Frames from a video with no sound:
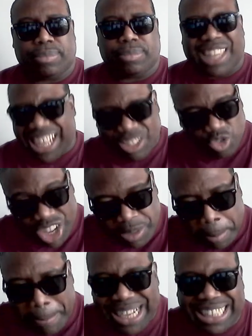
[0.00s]
through this
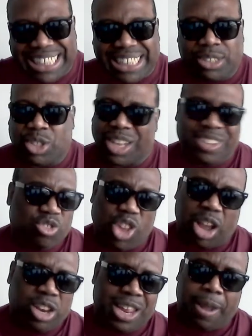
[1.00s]
Christian business, this is
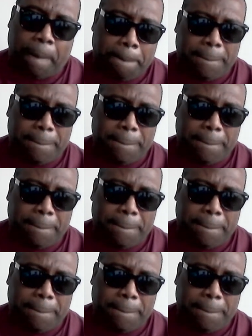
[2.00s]
going to help